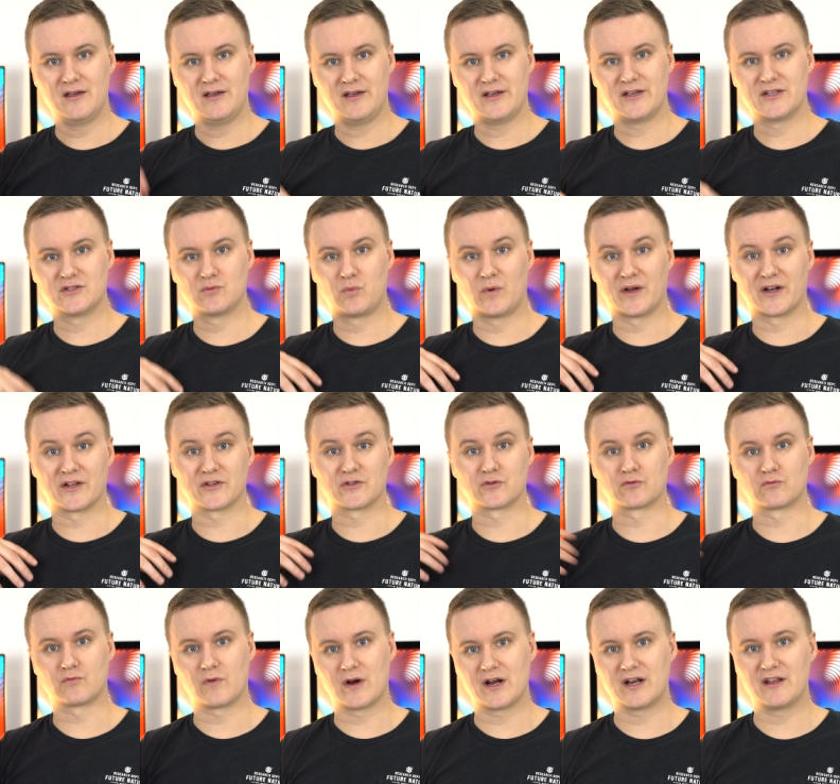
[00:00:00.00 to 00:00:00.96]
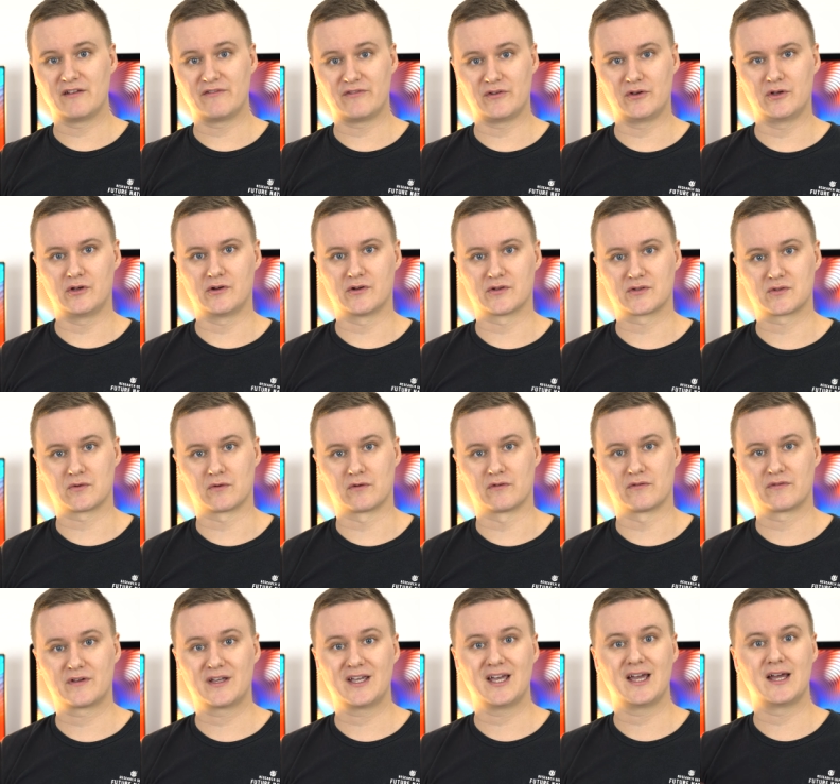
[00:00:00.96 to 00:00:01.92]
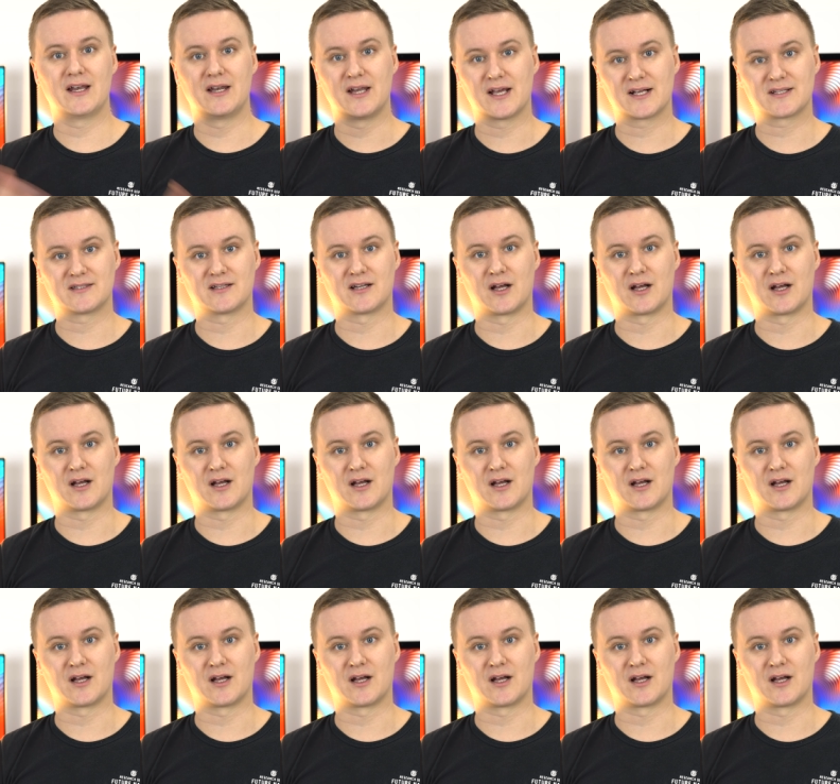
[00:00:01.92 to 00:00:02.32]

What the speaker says: is when it's ready for you to sort of connect